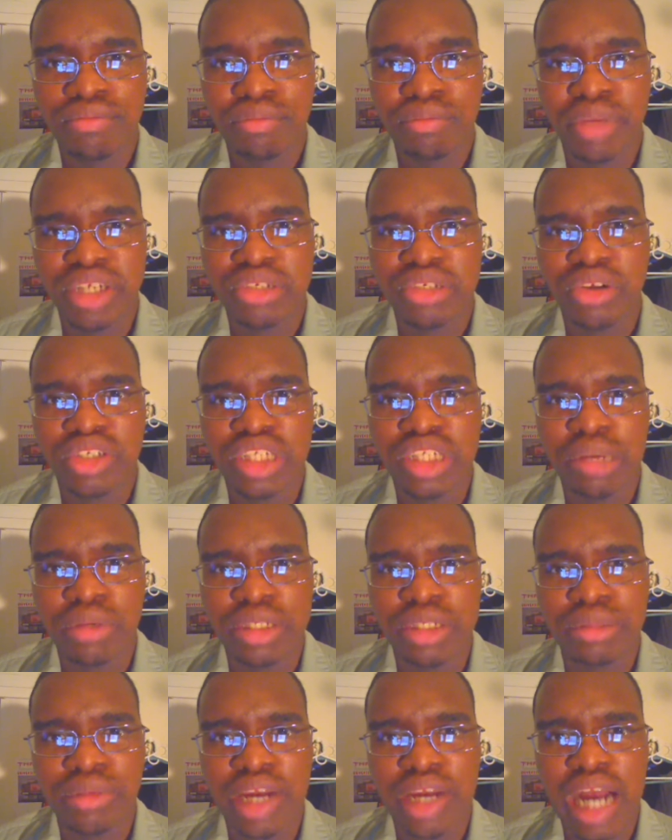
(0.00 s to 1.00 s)
Be sure to send
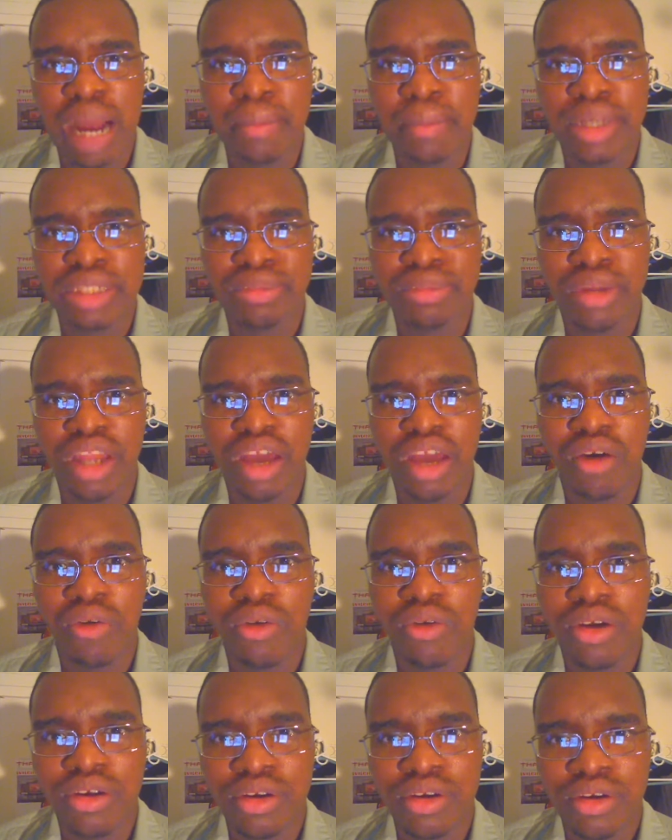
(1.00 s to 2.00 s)
me some comments
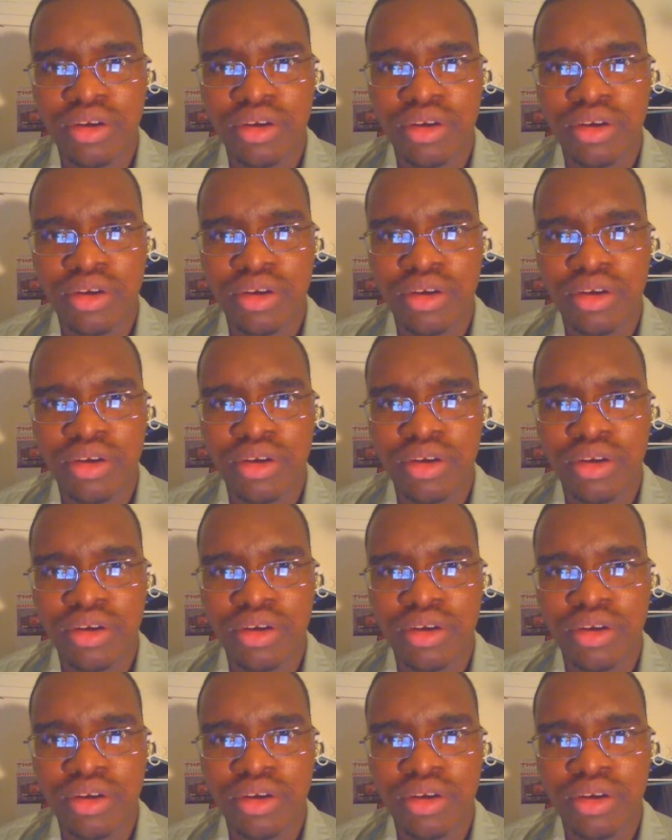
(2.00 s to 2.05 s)
below.